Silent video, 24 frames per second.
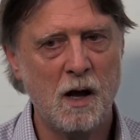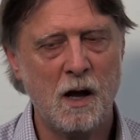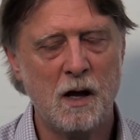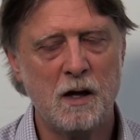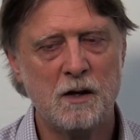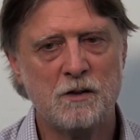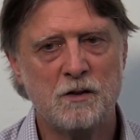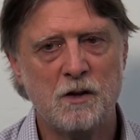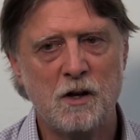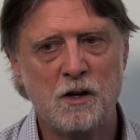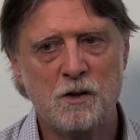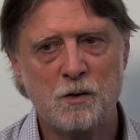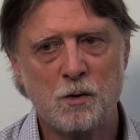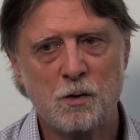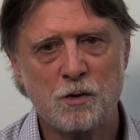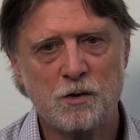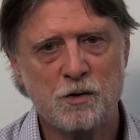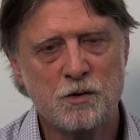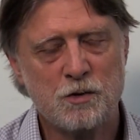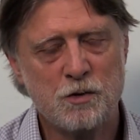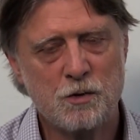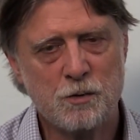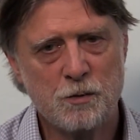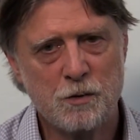And in order
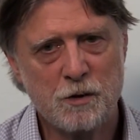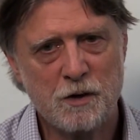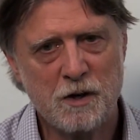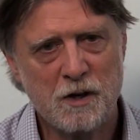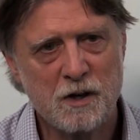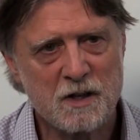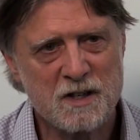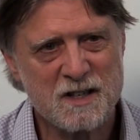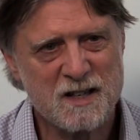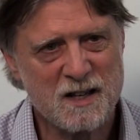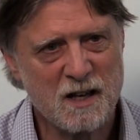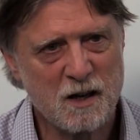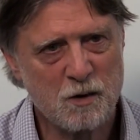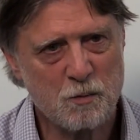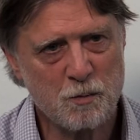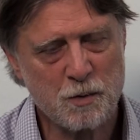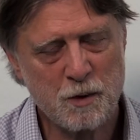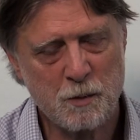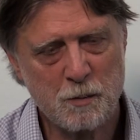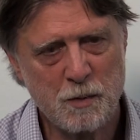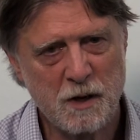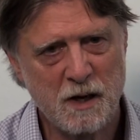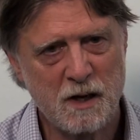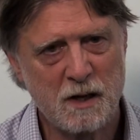to rehearse that and
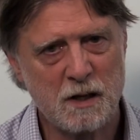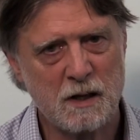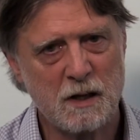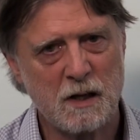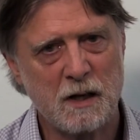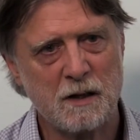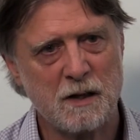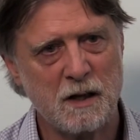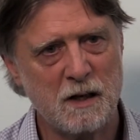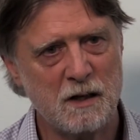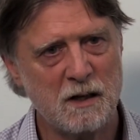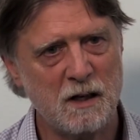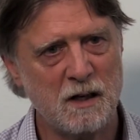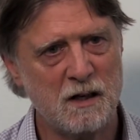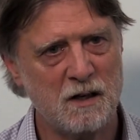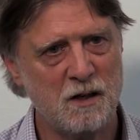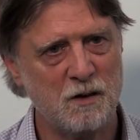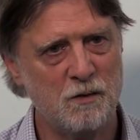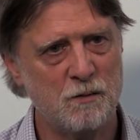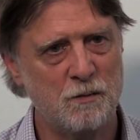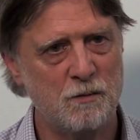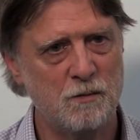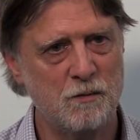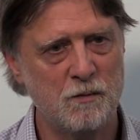prepare that, they
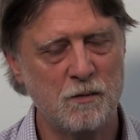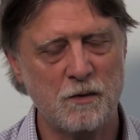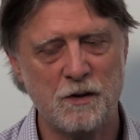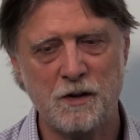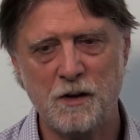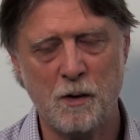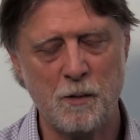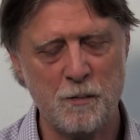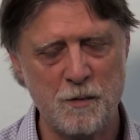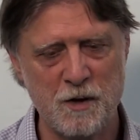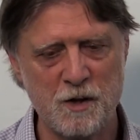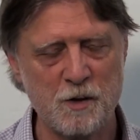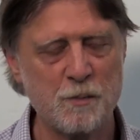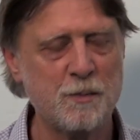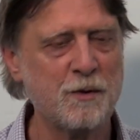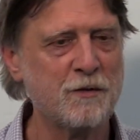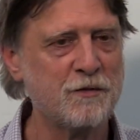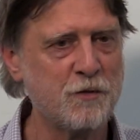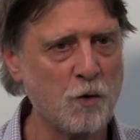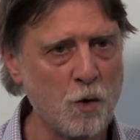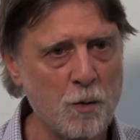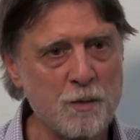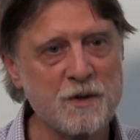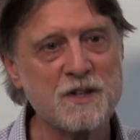needed, the
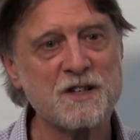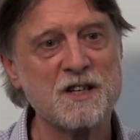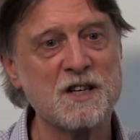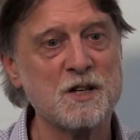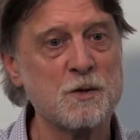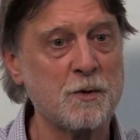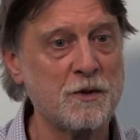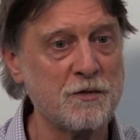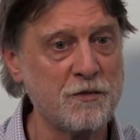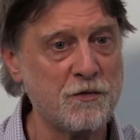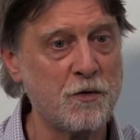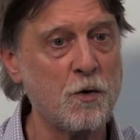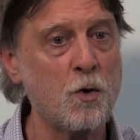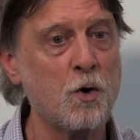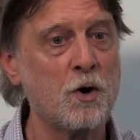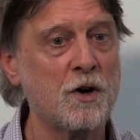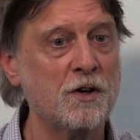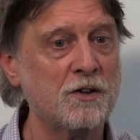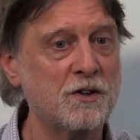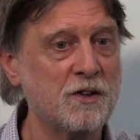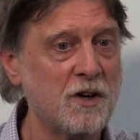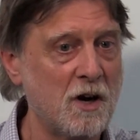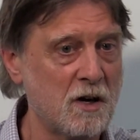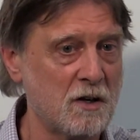performances with 4
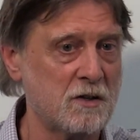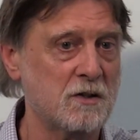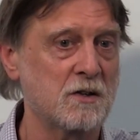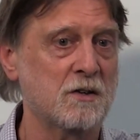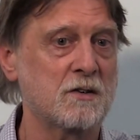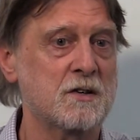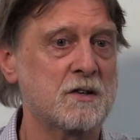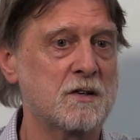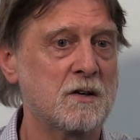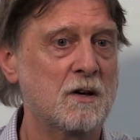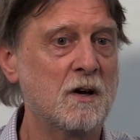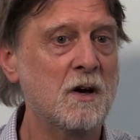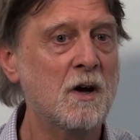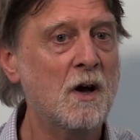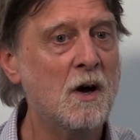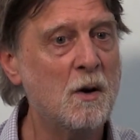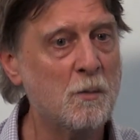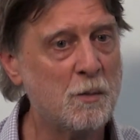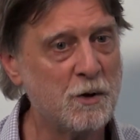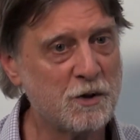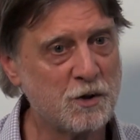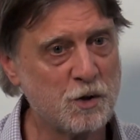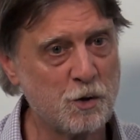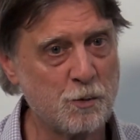conductors,
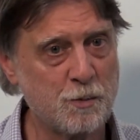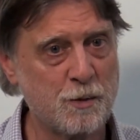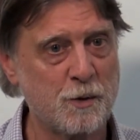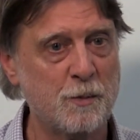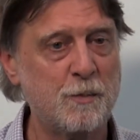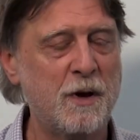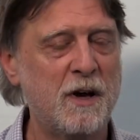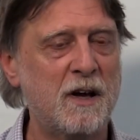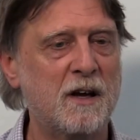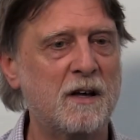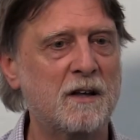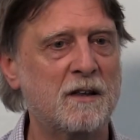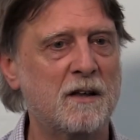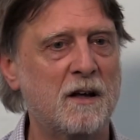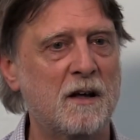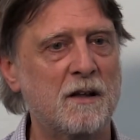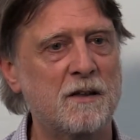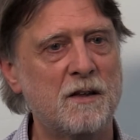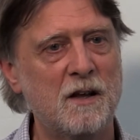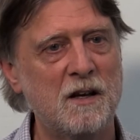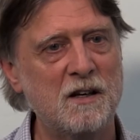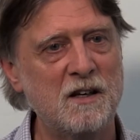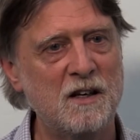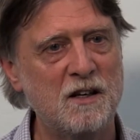but to prepare
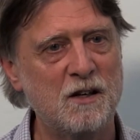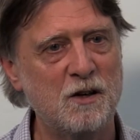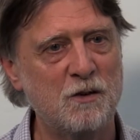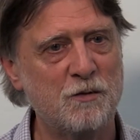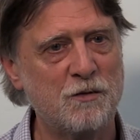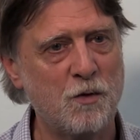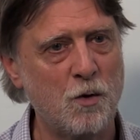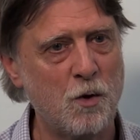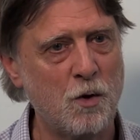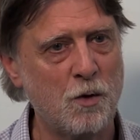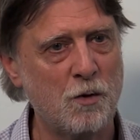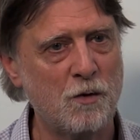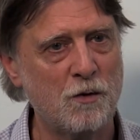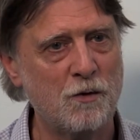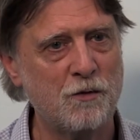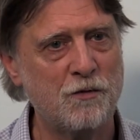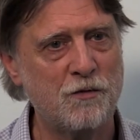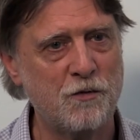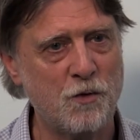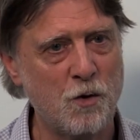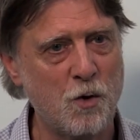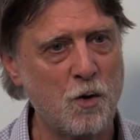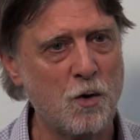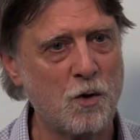that, they needed four
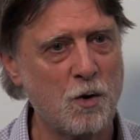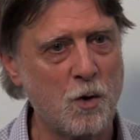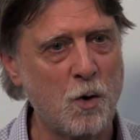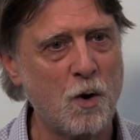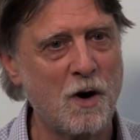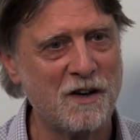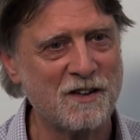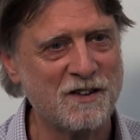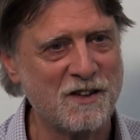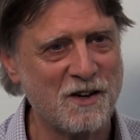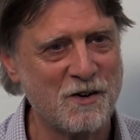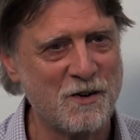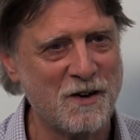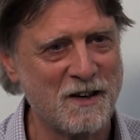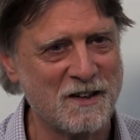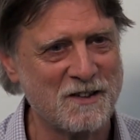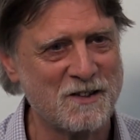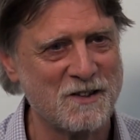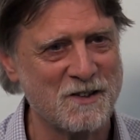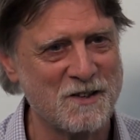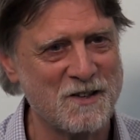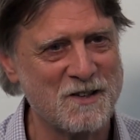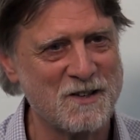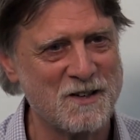choir
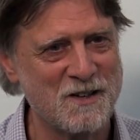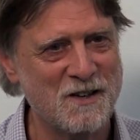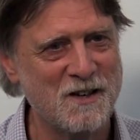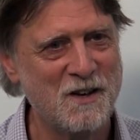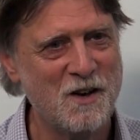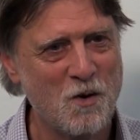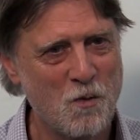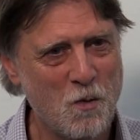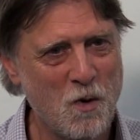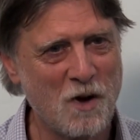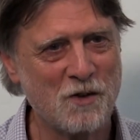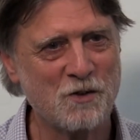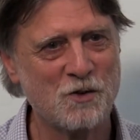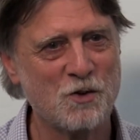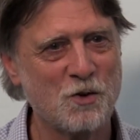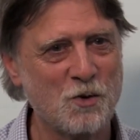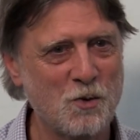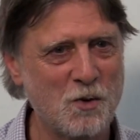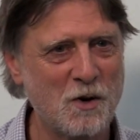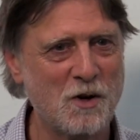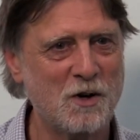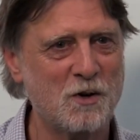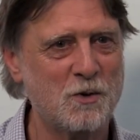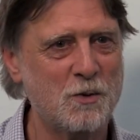directors, one to
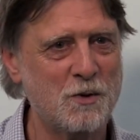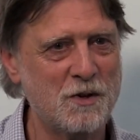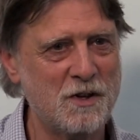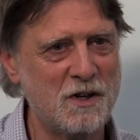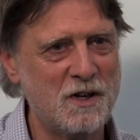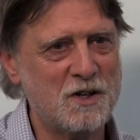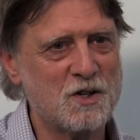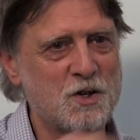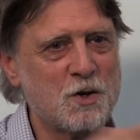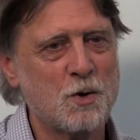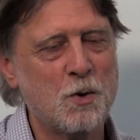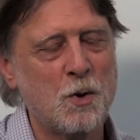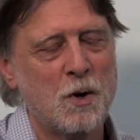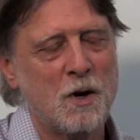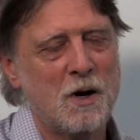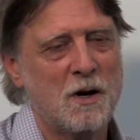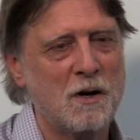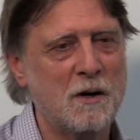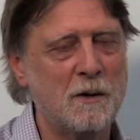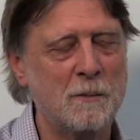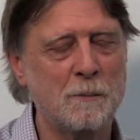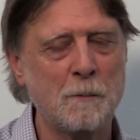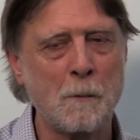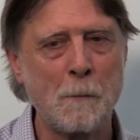work with each
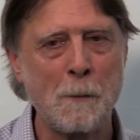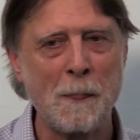choir.